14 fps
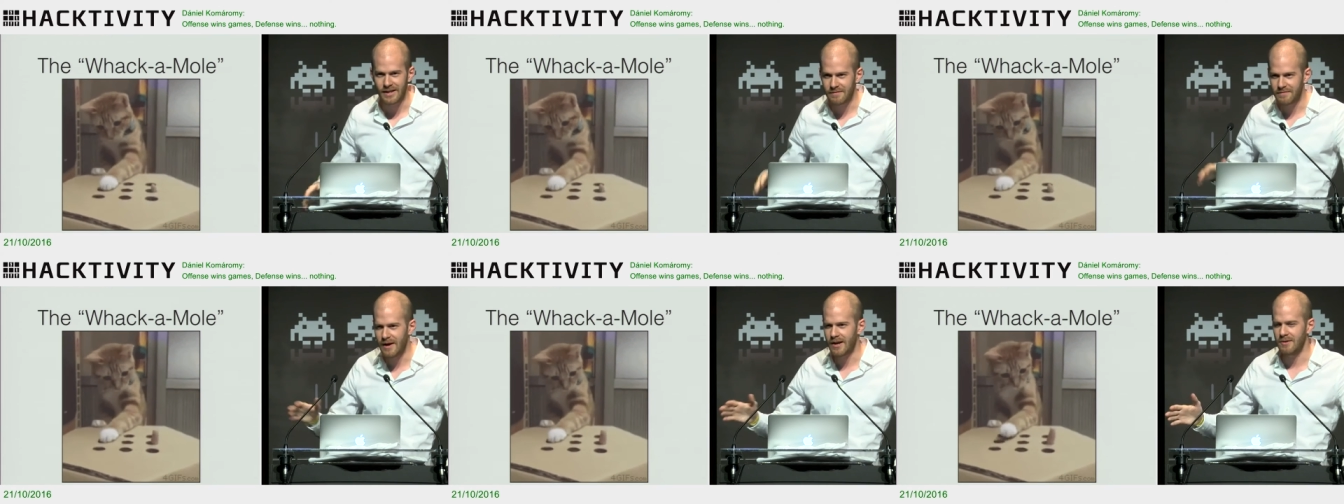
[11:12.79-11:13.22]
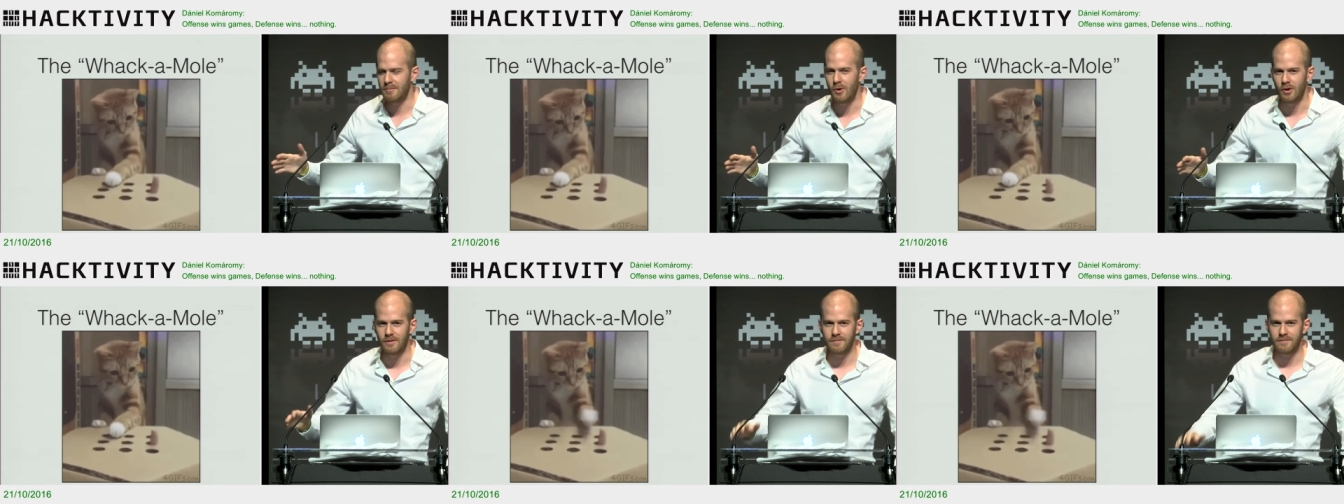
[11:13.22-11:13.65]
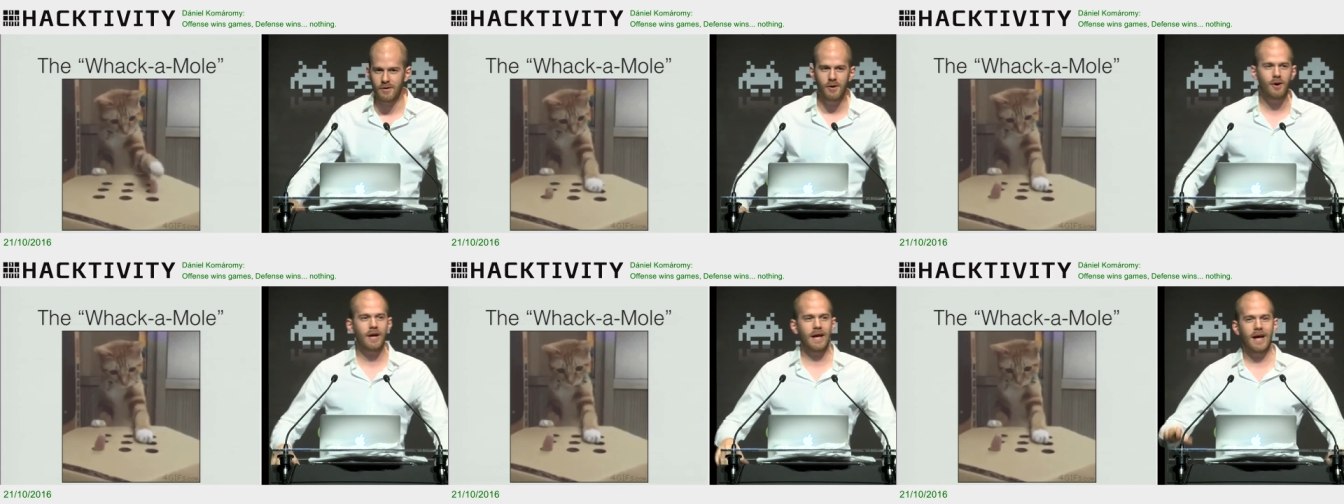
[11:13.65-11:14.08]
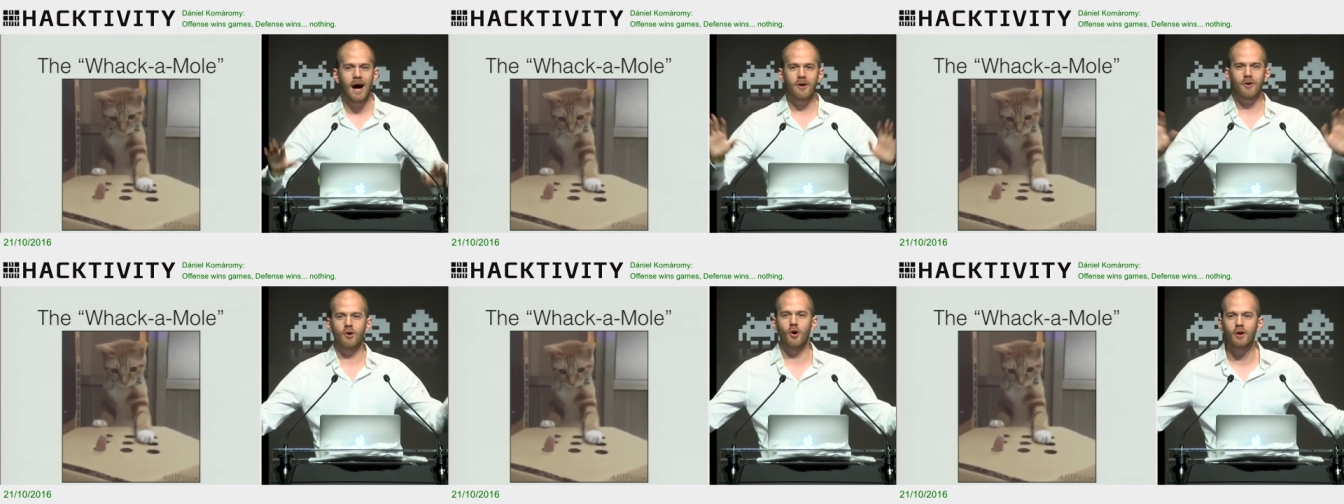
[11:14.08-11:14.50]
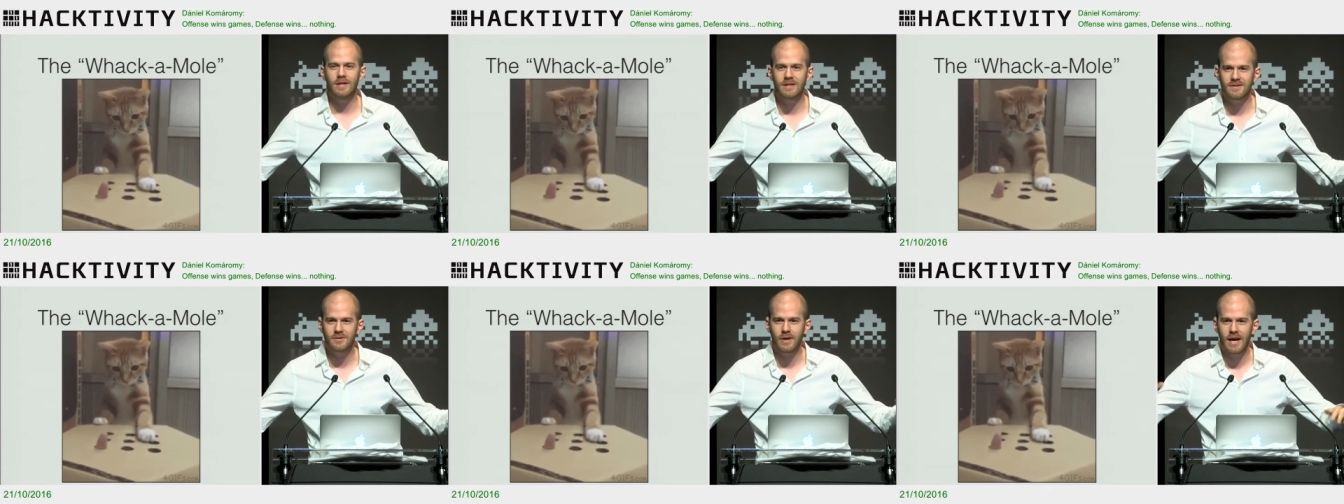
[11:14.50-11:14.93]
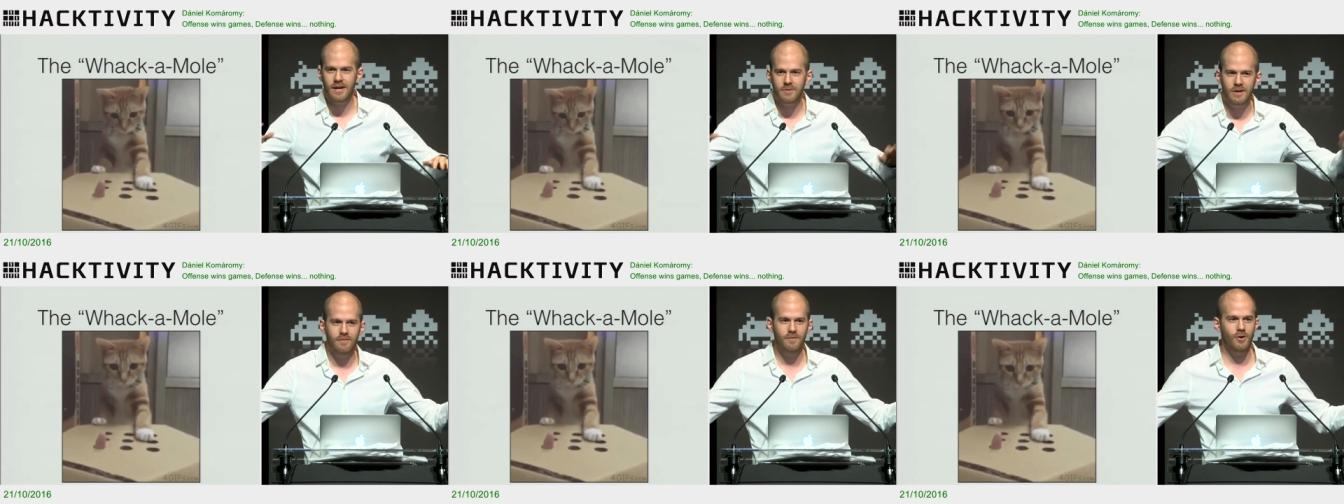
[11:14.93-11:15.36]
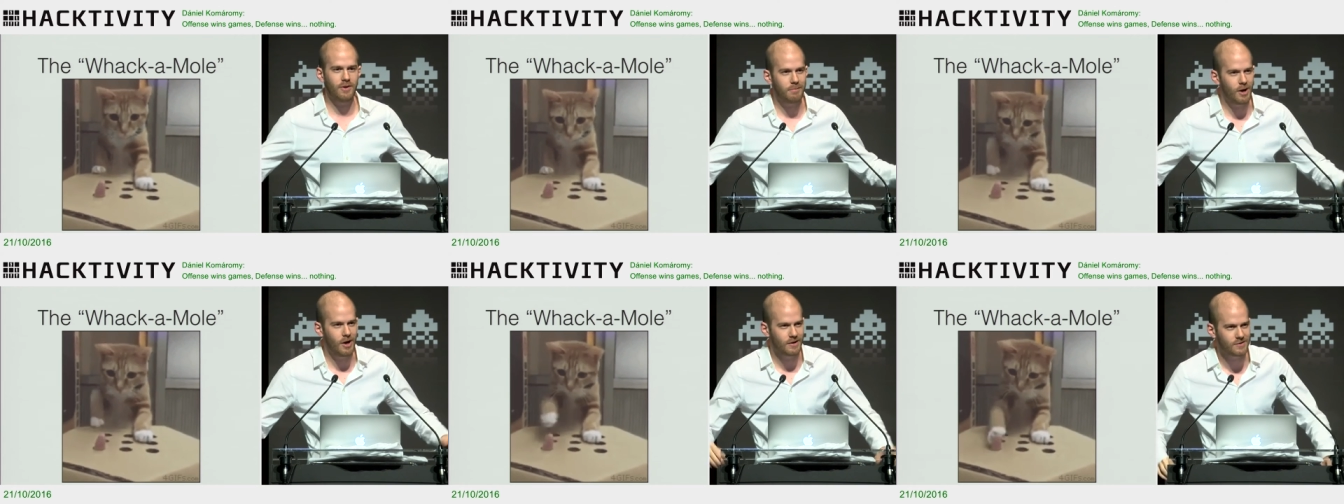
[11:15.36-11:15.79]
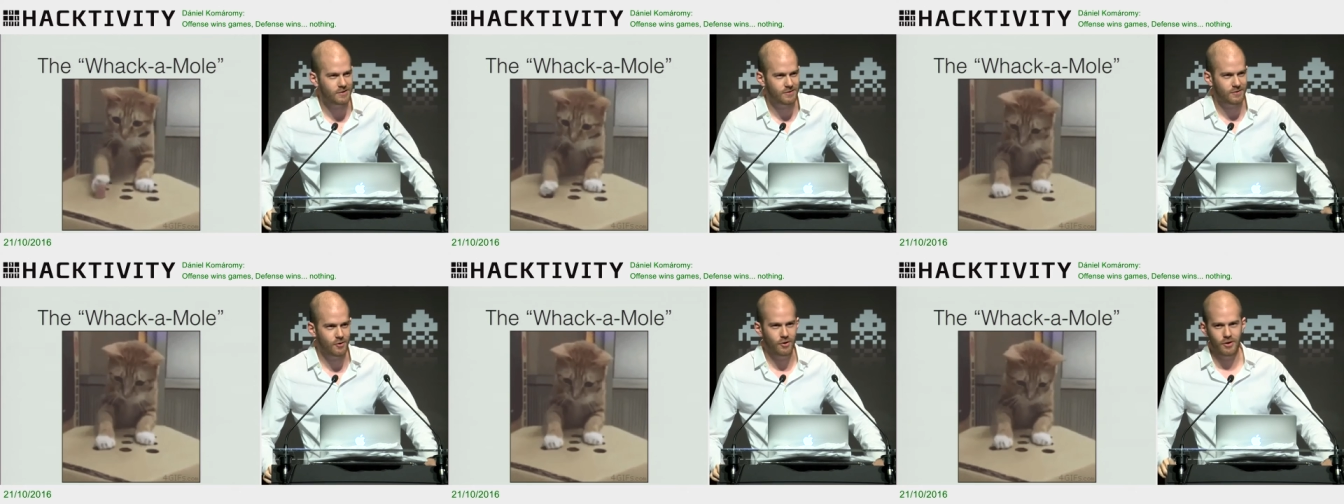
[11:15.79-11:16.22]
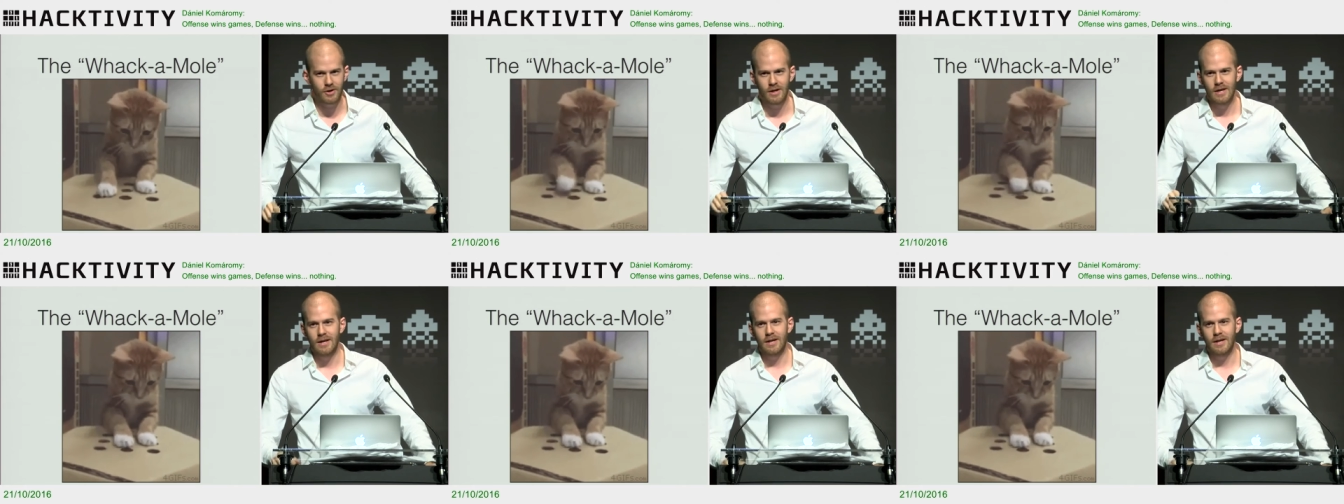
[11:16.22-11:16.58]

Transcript: The facsimile of, okay, our goal is to get rid of all the bugs. Or